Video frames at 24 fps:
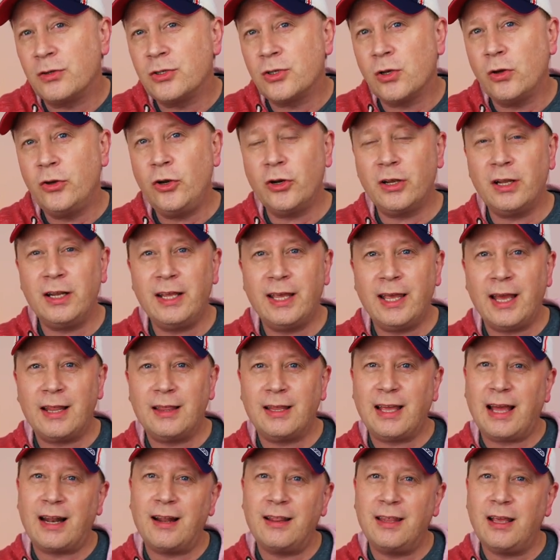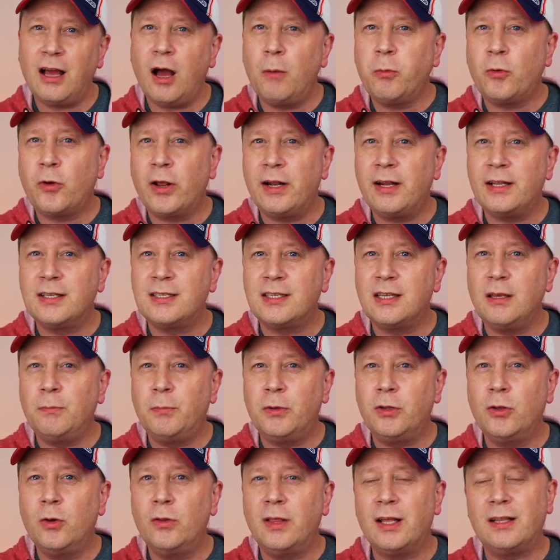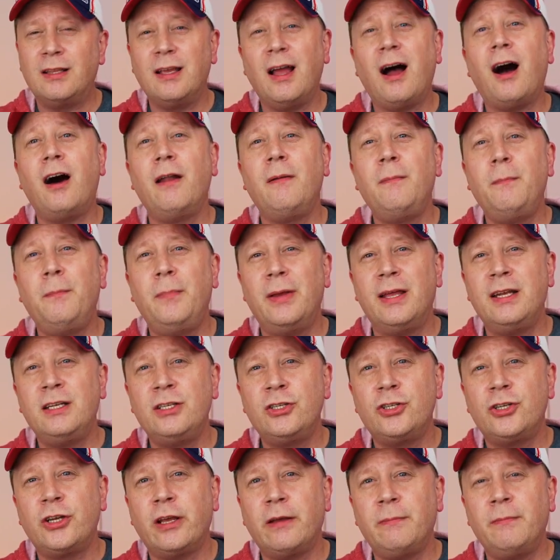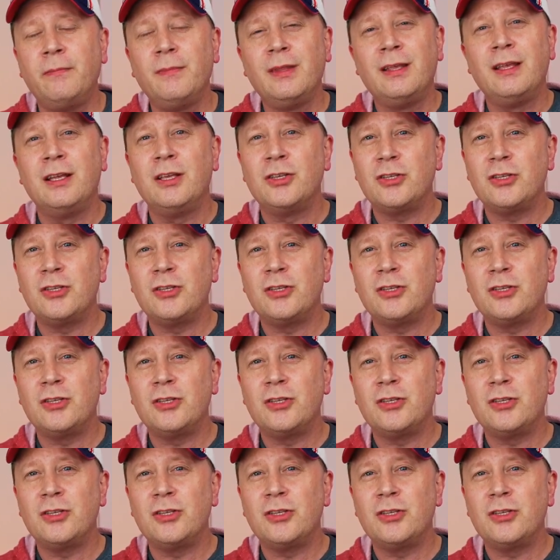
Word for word: So you're going to get kind of the upgraded CPU, that the unbinned chip.